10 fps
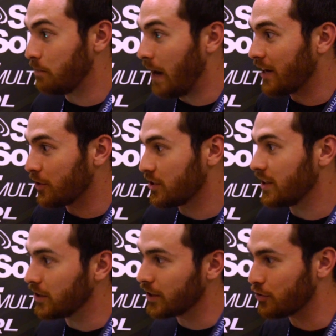buying or
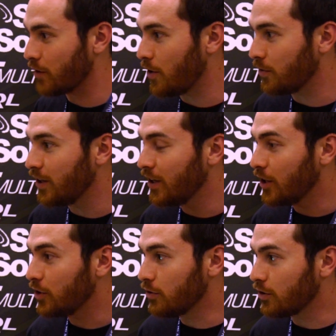stealing a drone,
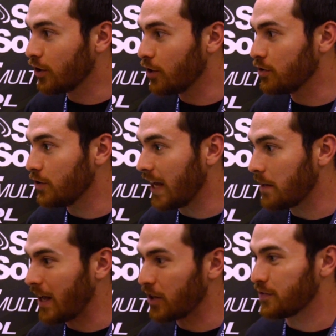you can go do that in
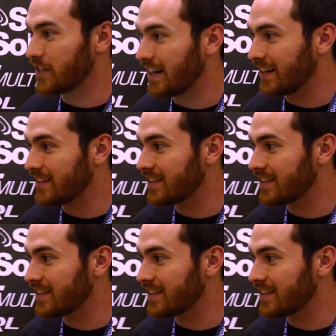a matter of seconds